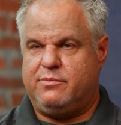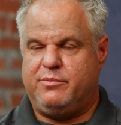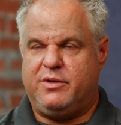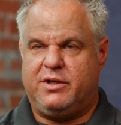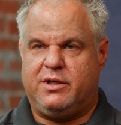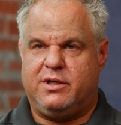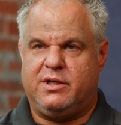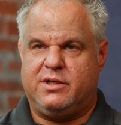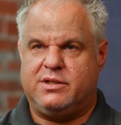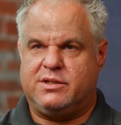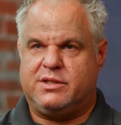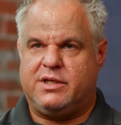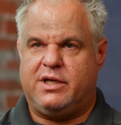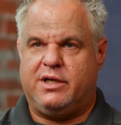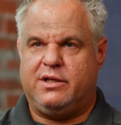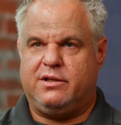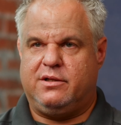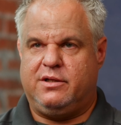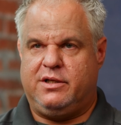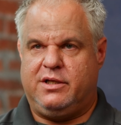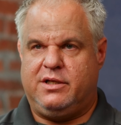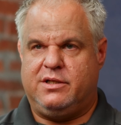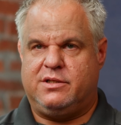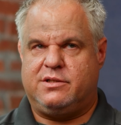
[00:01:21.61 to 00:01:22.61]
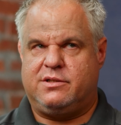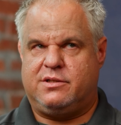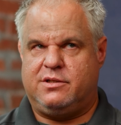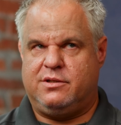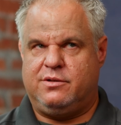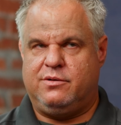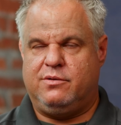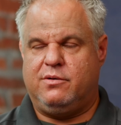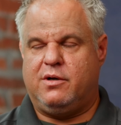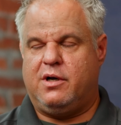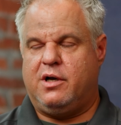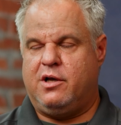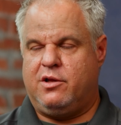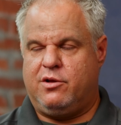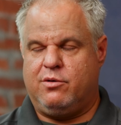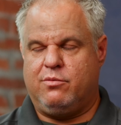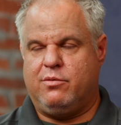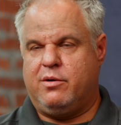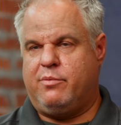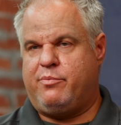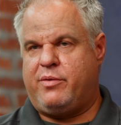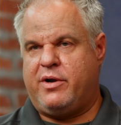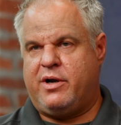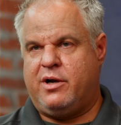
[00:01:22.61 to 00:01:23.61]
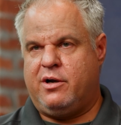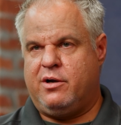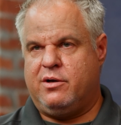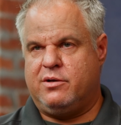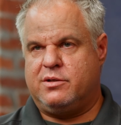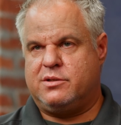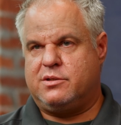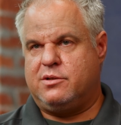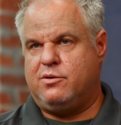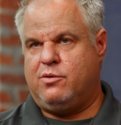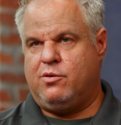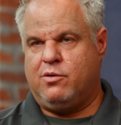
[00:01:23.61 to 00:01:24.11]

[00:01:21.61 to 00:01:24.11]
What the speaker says: because that leads to other repairs